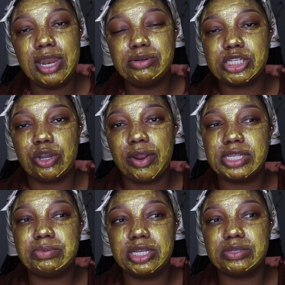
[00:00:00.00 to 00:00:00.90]
And it was just
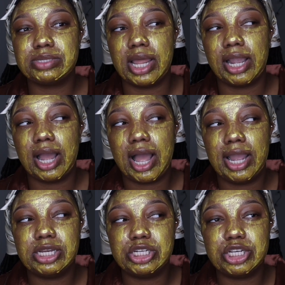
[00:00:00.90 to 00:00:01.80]
so crazy because it was like,
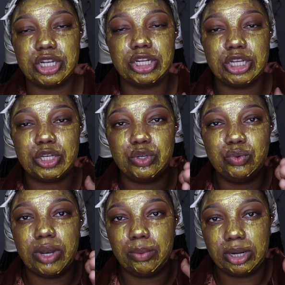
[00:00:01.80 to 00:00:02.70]
I genuinely
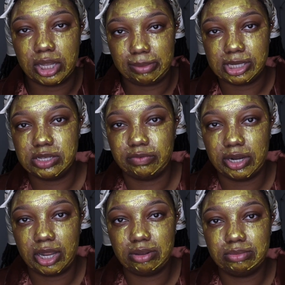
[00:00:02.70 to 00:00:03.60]
do not want to look at
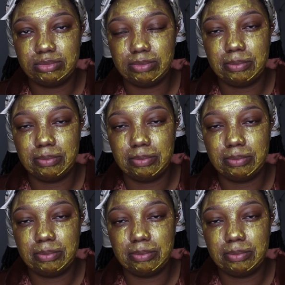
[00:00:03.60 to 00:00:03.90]
myself right now,